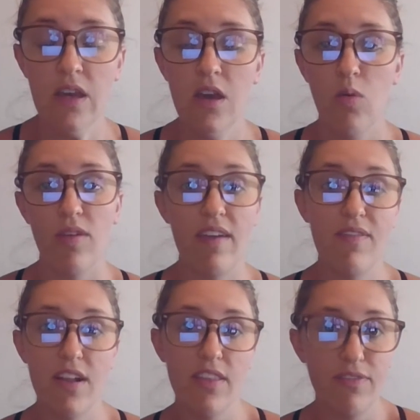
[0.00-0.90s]
where they
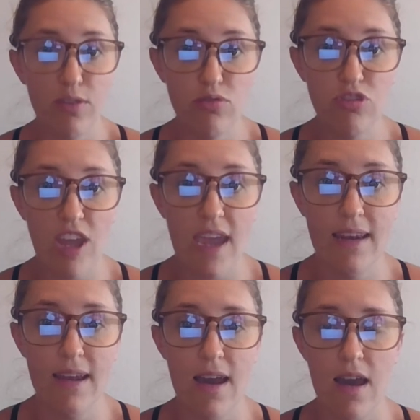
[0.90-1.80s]
fit on the food chain,
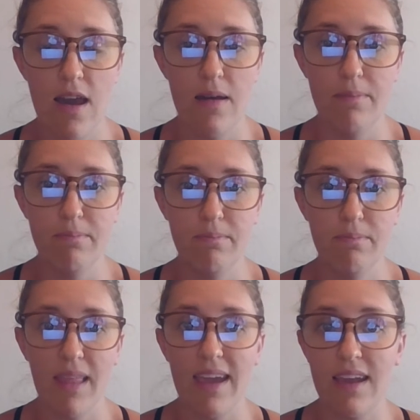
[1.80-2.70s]

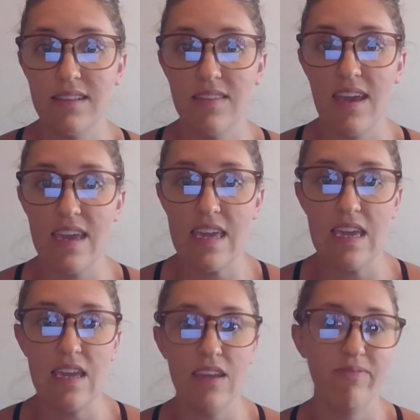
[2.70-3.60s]
like I said, they
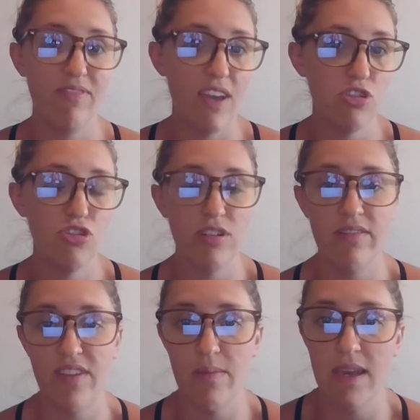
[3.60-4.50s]
eat fish,
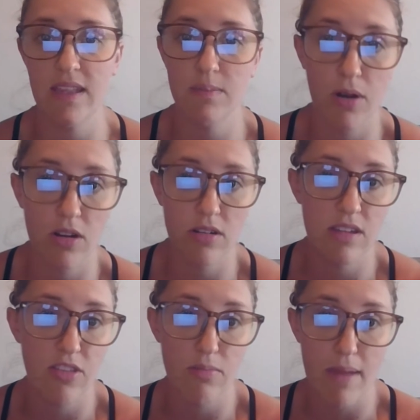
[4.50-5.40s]
amphibians, birds, and
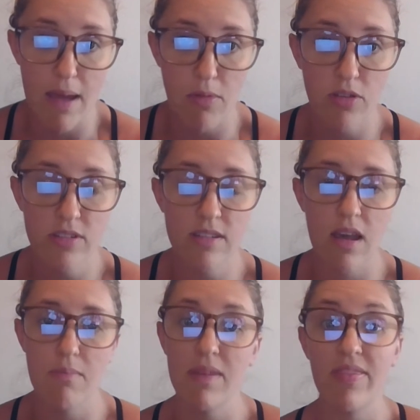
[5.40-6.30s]
other mammals,
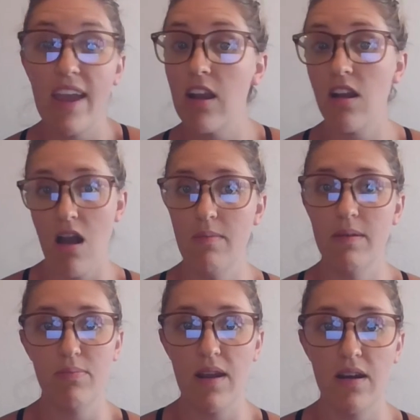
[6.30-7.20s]
but their
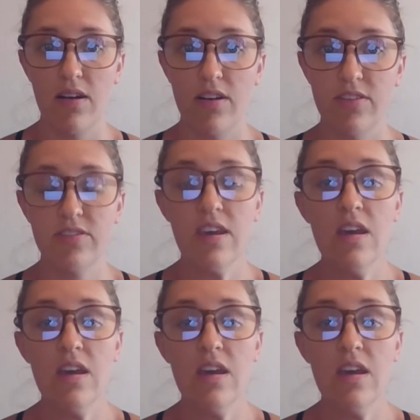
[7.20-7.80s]
common predators